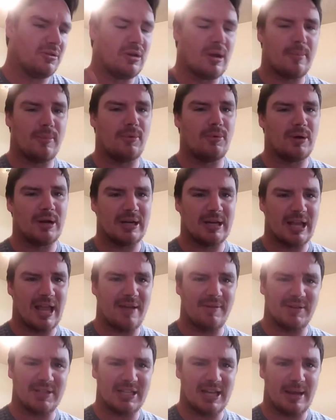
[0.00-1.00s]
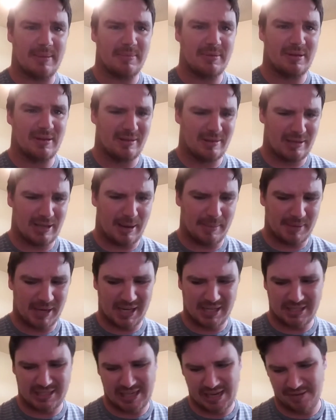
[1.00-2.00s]
number 1 every time
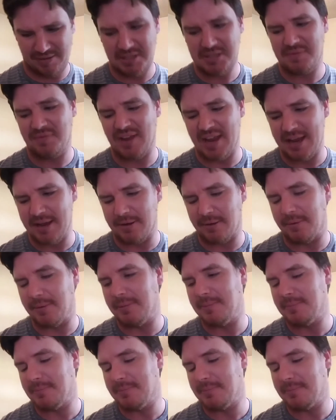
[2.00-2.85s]
that series fails.